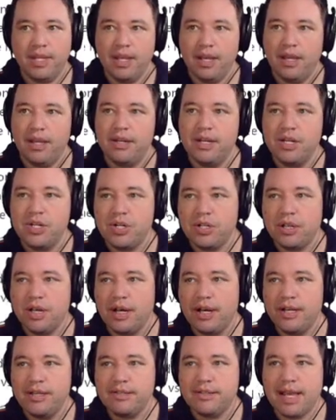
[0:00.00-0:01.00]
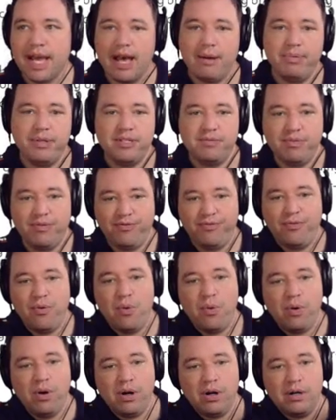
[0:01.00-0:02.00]
initialize happens
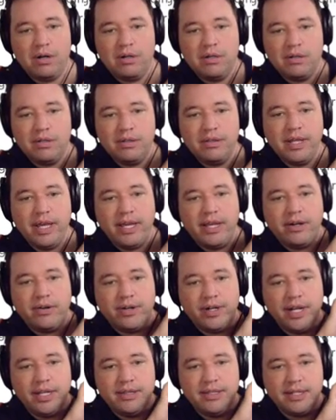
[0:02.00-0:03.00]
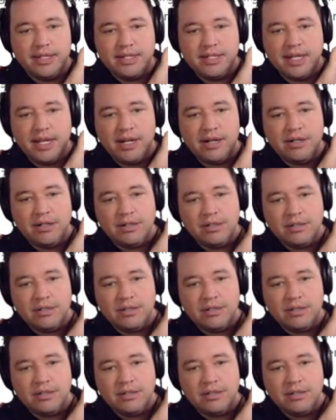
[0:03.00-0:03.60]
before they create the container.